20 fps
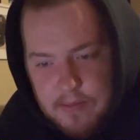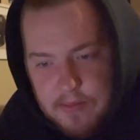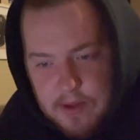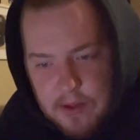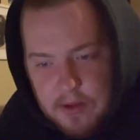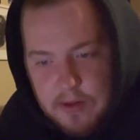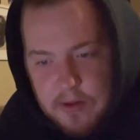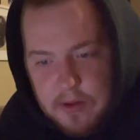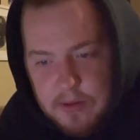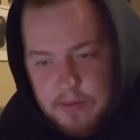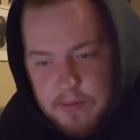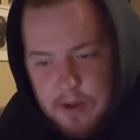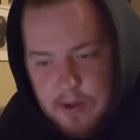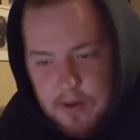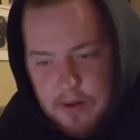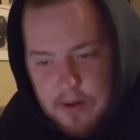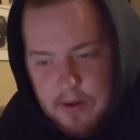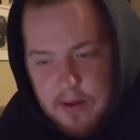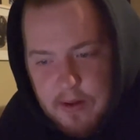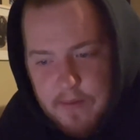
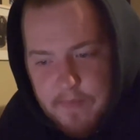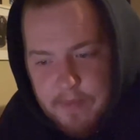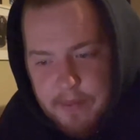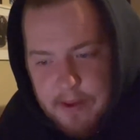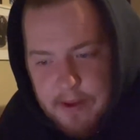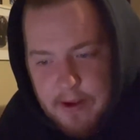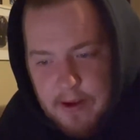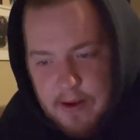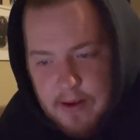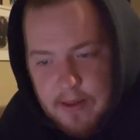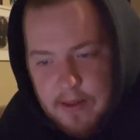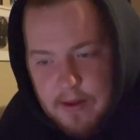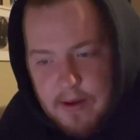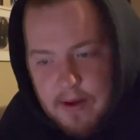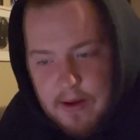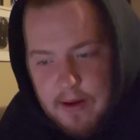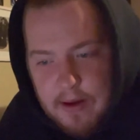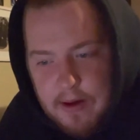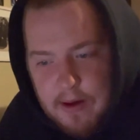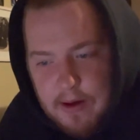Ultimately,
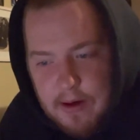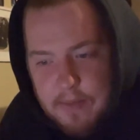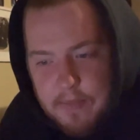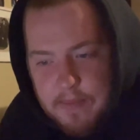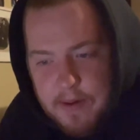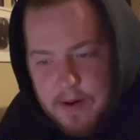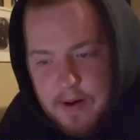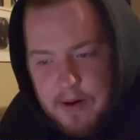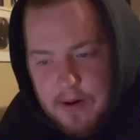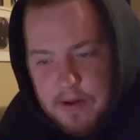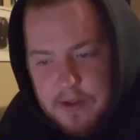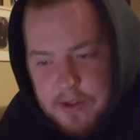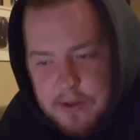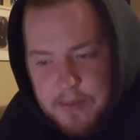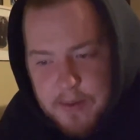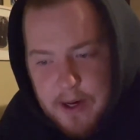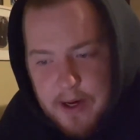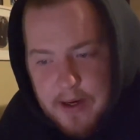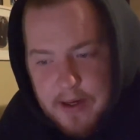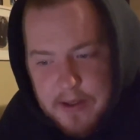they compare
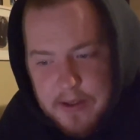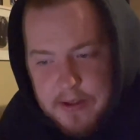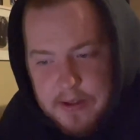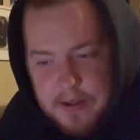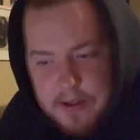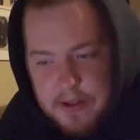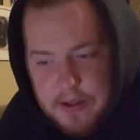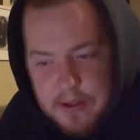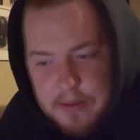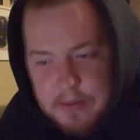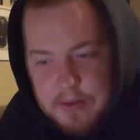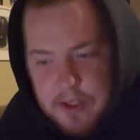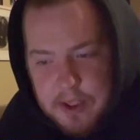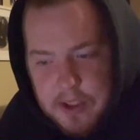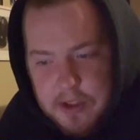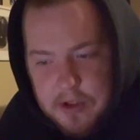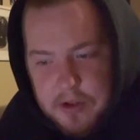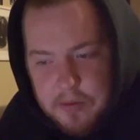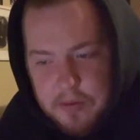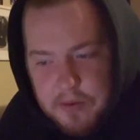Japan's
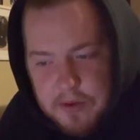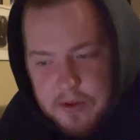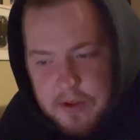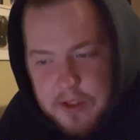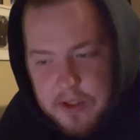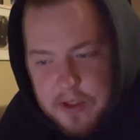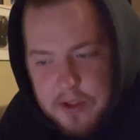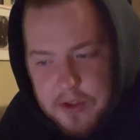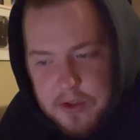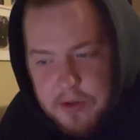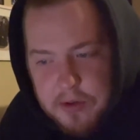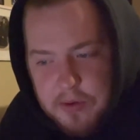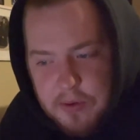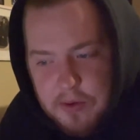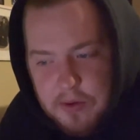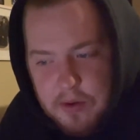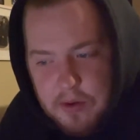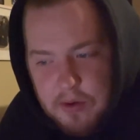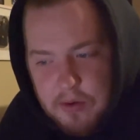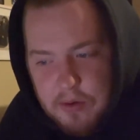obsession with
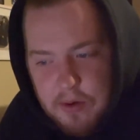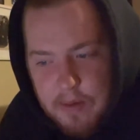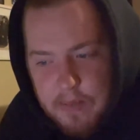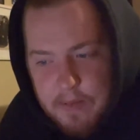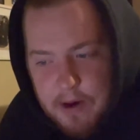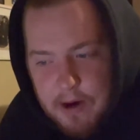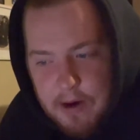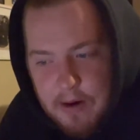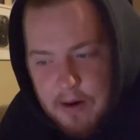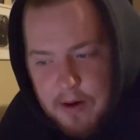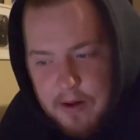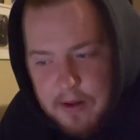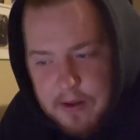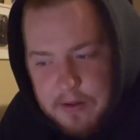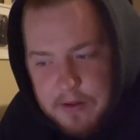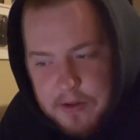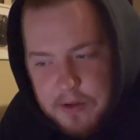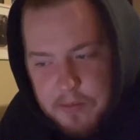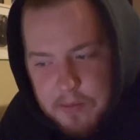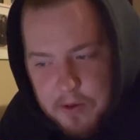Seishun to America
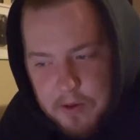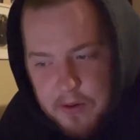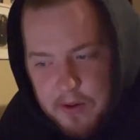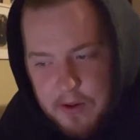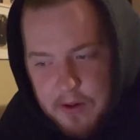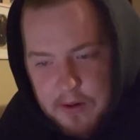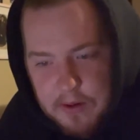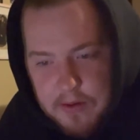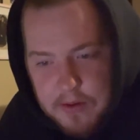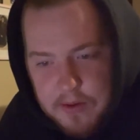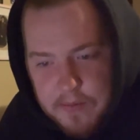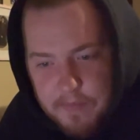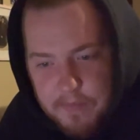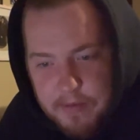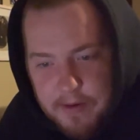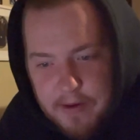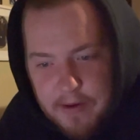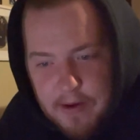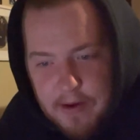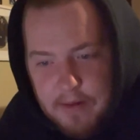and superheroes.
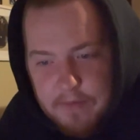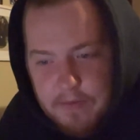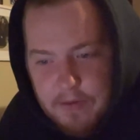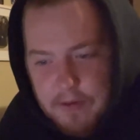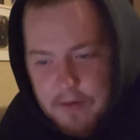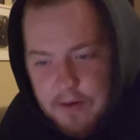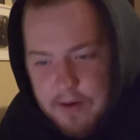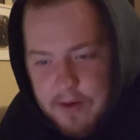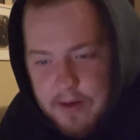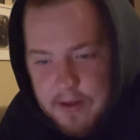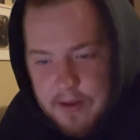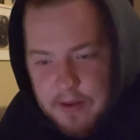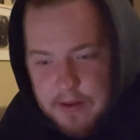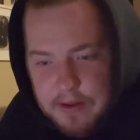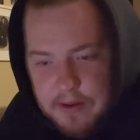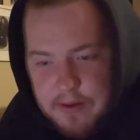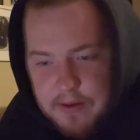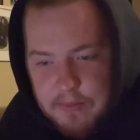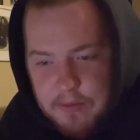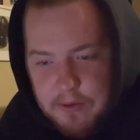If you look at
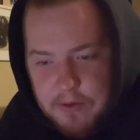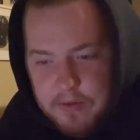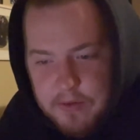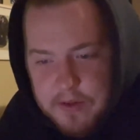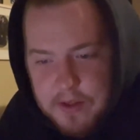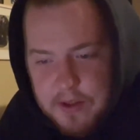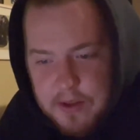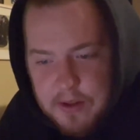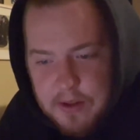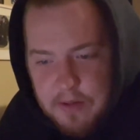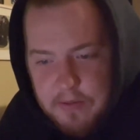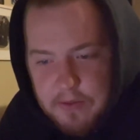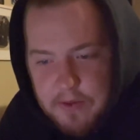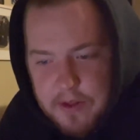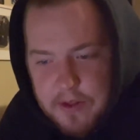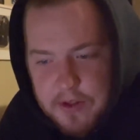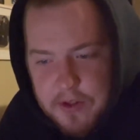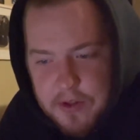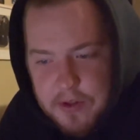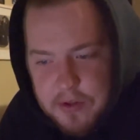the movies and
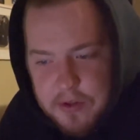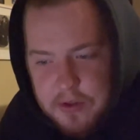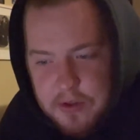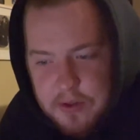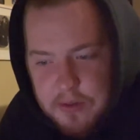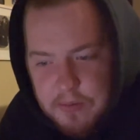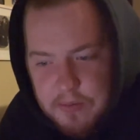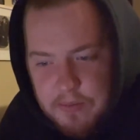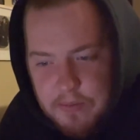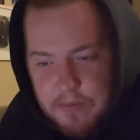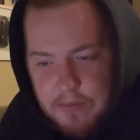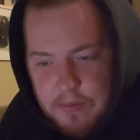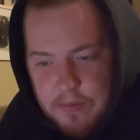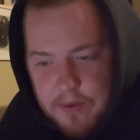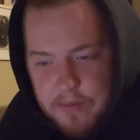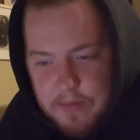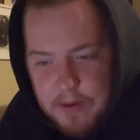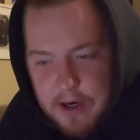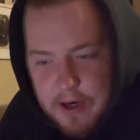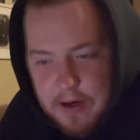TV shows
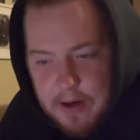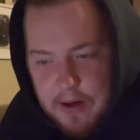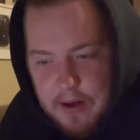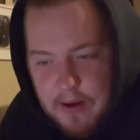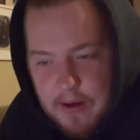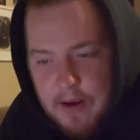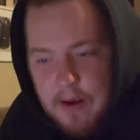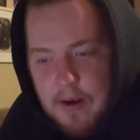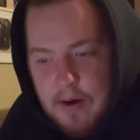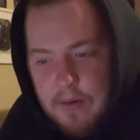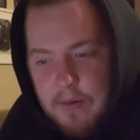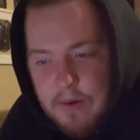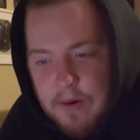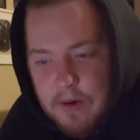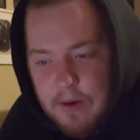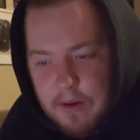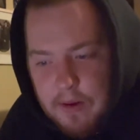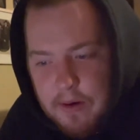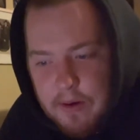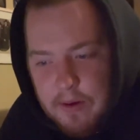we make, we're
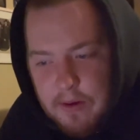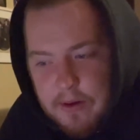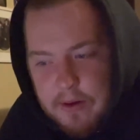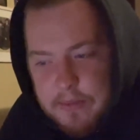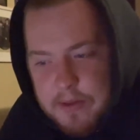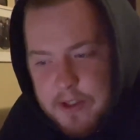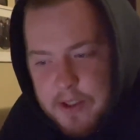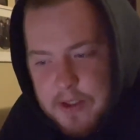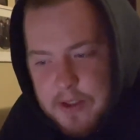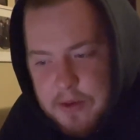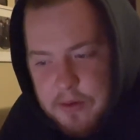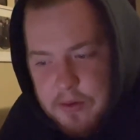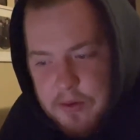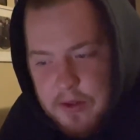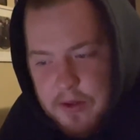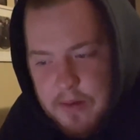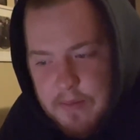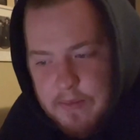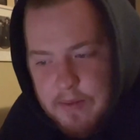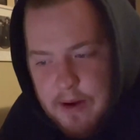clearly obsessed with
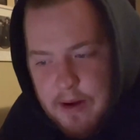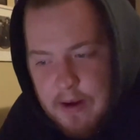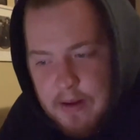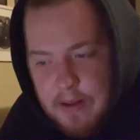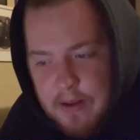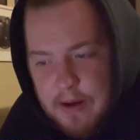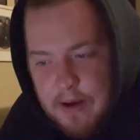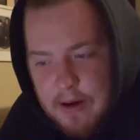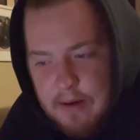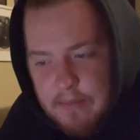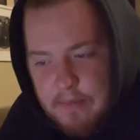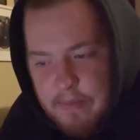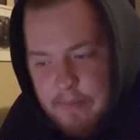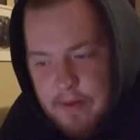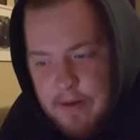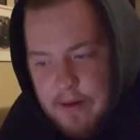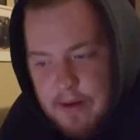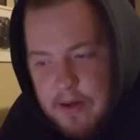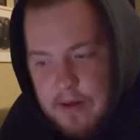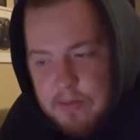them, and that
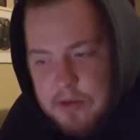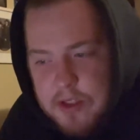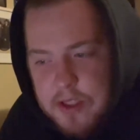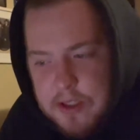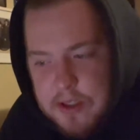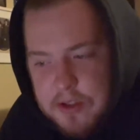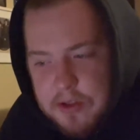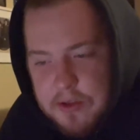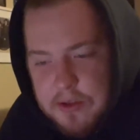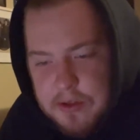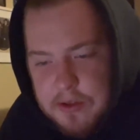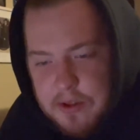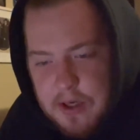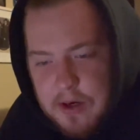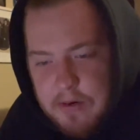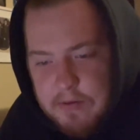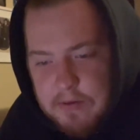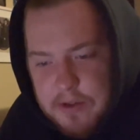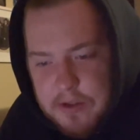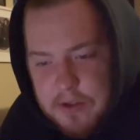obsession is
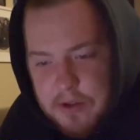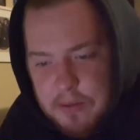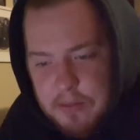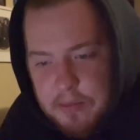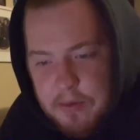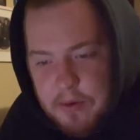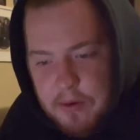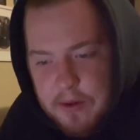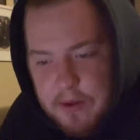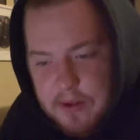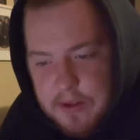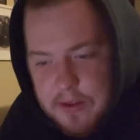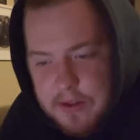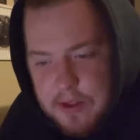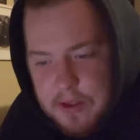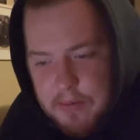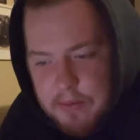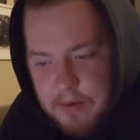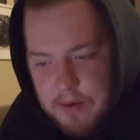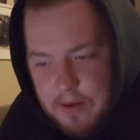obviously pointing to
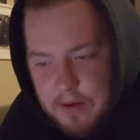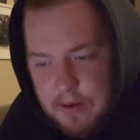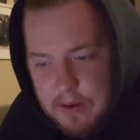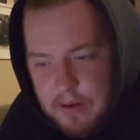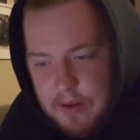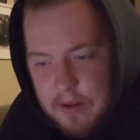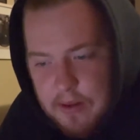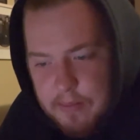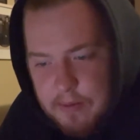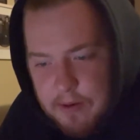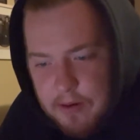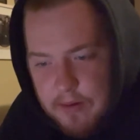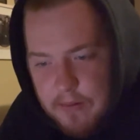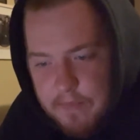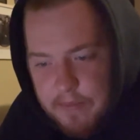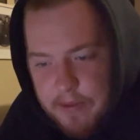something deeper.